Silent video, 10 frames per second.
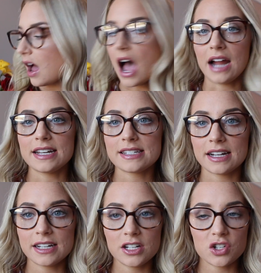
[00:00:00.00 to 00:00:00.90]
I
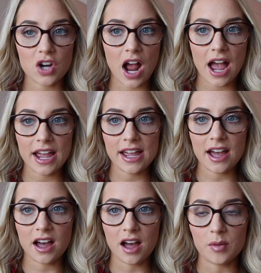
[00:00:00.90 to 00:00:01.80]
decided to try.
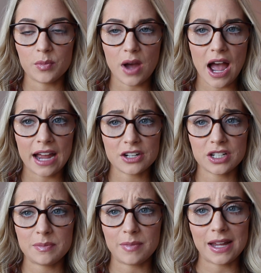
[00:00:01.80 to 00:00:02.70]
I
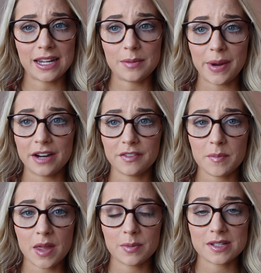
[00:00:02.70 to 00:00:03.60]
actually might get a pair
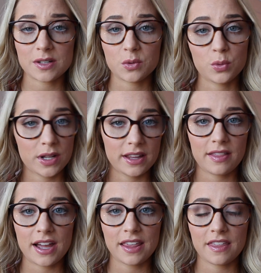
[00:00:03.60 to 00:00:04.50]
from them because I really
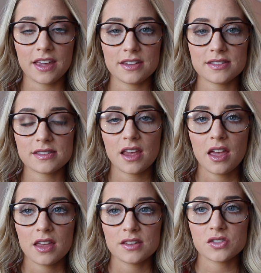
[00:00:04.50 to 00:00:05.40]
like these.
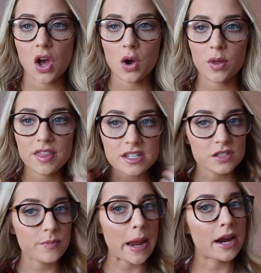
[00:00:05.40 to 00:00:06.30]
So
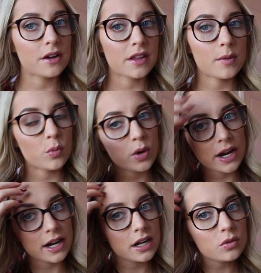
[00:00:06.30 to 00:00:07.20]
this pair that I'm
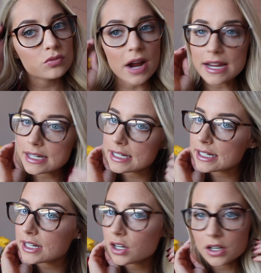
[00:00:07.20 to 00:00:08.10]
wearing right
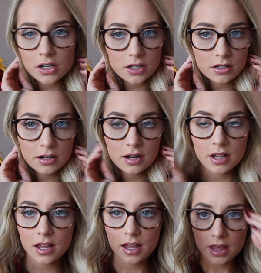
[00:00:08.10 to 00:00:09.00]
here,
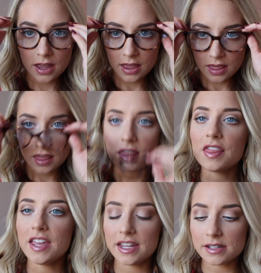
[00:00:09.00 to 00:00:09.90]

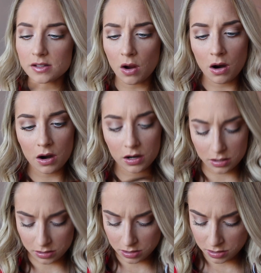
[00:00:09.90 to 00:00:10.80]
these
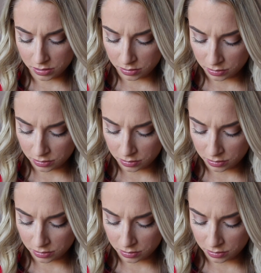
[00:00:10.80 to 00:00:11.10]
are